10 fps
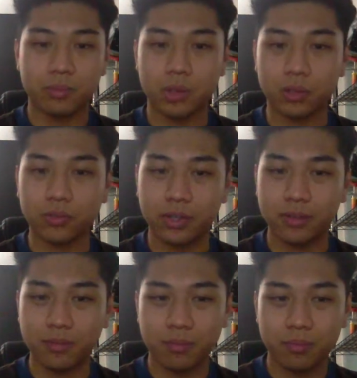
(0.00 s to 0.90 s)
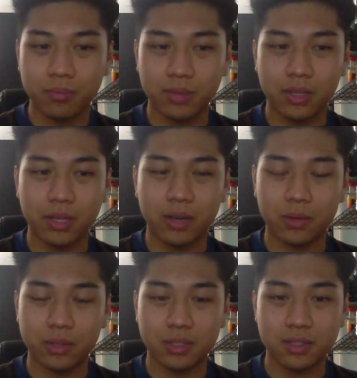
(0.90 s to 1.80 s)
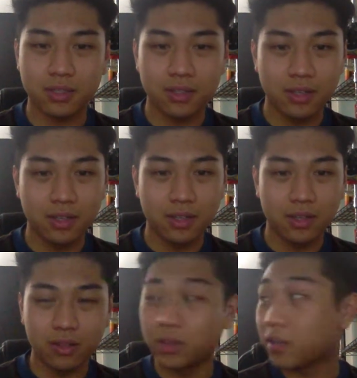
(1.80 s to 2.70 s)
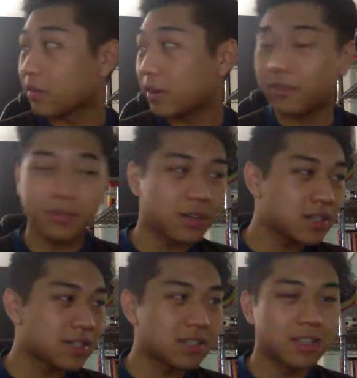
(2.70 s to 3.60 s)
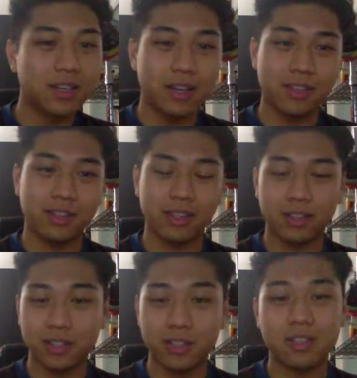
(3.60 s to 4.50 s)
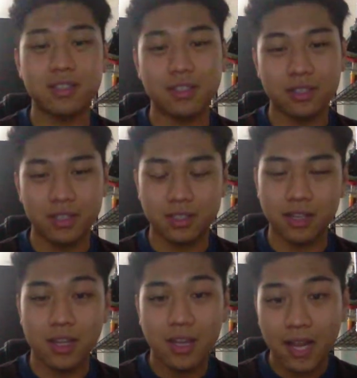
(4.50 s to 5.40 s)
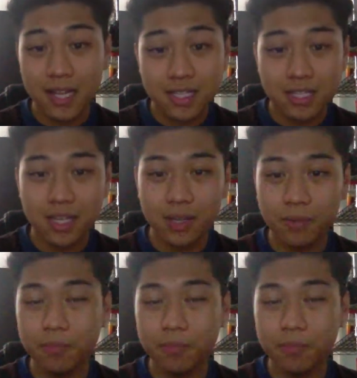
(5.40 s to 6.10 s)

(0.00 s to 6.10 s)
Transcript: girlfriend, they always look around first and then they lean in and say, I said,